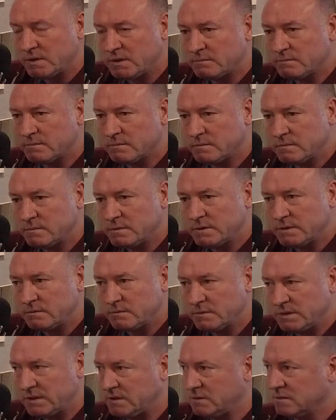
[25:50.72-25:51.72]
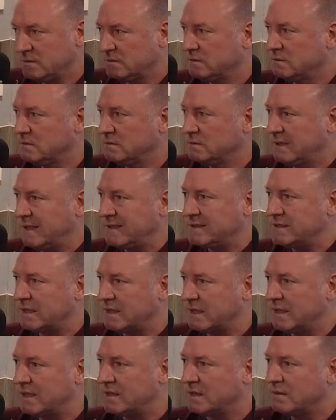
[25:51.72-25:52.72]
we'd we'd get
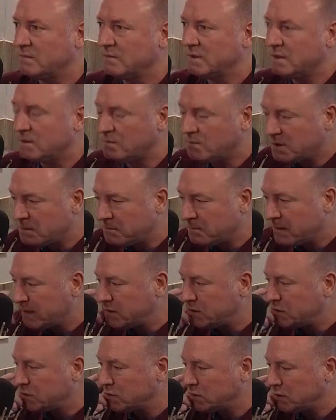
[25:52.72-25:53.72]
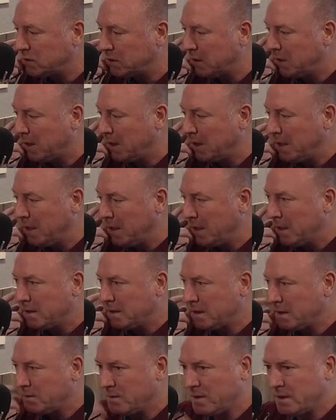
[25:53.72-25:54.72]
together, and we'd make sure
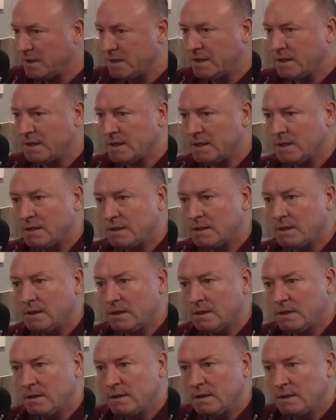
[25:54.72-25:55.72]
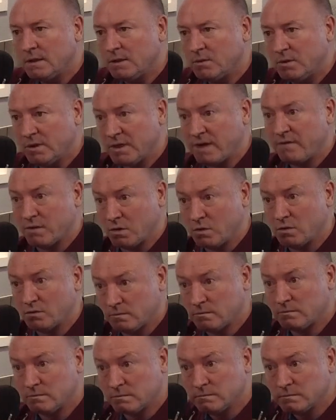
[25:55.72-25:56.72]
that we'd uh, we'd have a
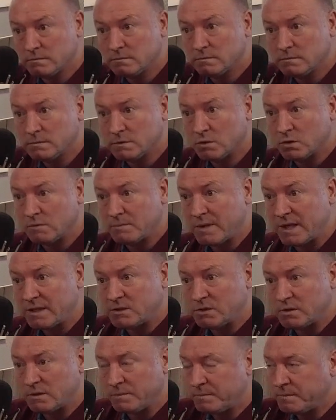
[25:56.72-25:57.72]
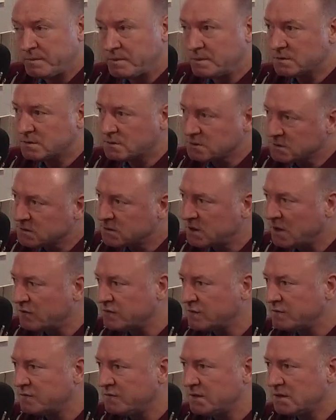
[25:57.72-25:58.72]
good good matchup. But
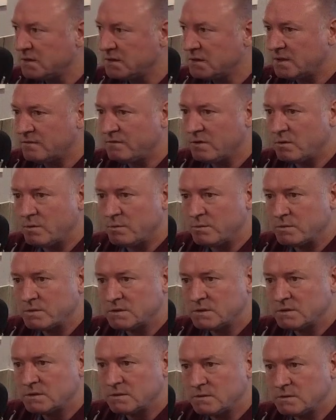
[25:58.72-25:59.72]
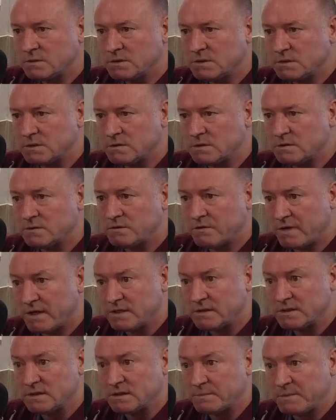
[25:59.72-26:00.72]
off the field, everyone was was
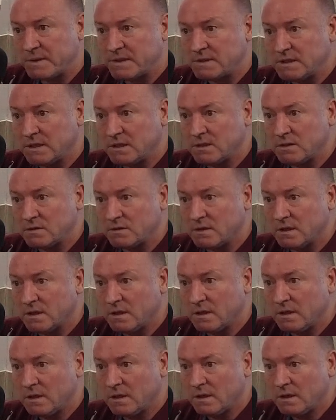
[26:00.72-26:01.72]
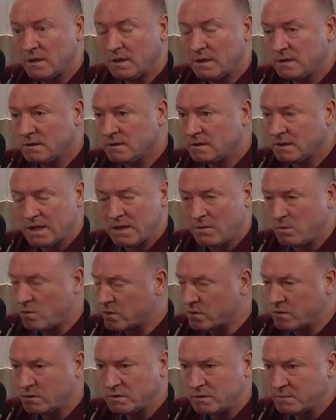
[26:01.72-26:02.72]
friends as best they could. Yeah,
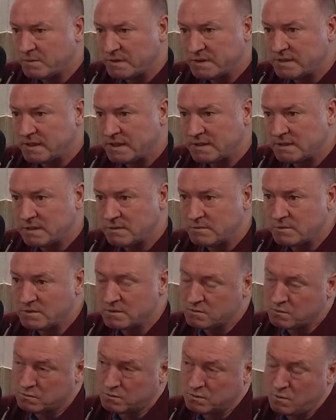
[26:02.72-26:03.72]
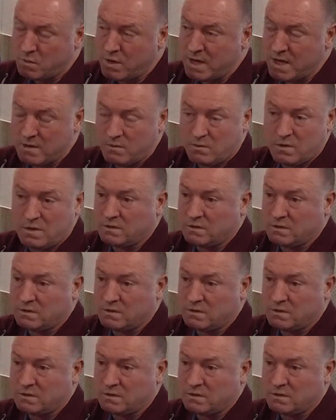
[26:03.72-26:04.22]
one hundred percent. It was the way it